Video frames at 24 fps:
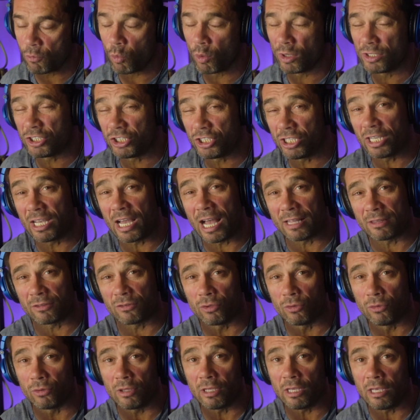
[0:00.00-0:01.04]
once she got
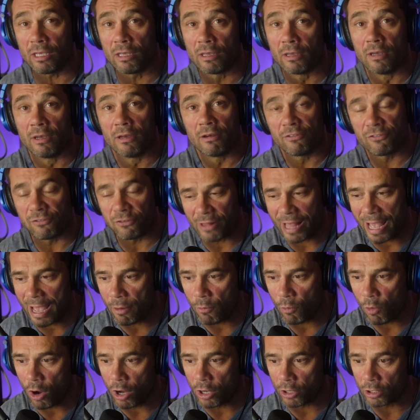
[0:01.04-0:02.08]
to the
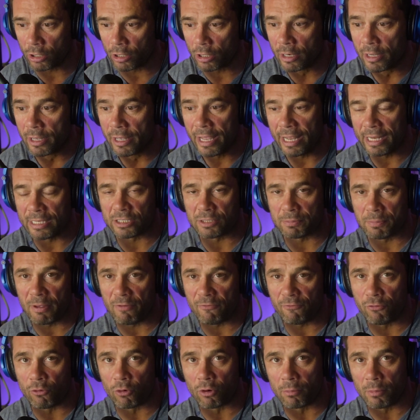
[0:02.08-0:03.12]
flat water and
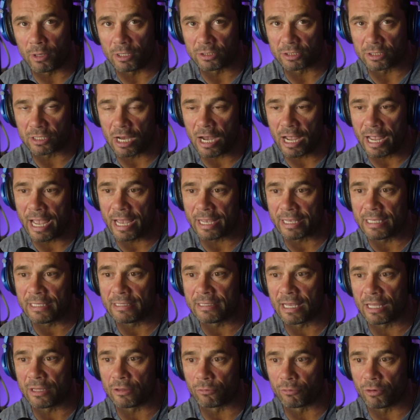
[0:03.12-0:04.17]
spent 4 months kayaking
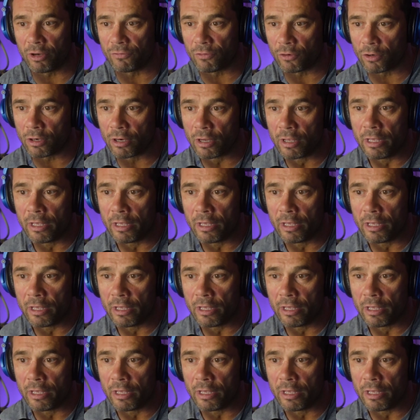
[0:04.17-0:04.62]
down the river,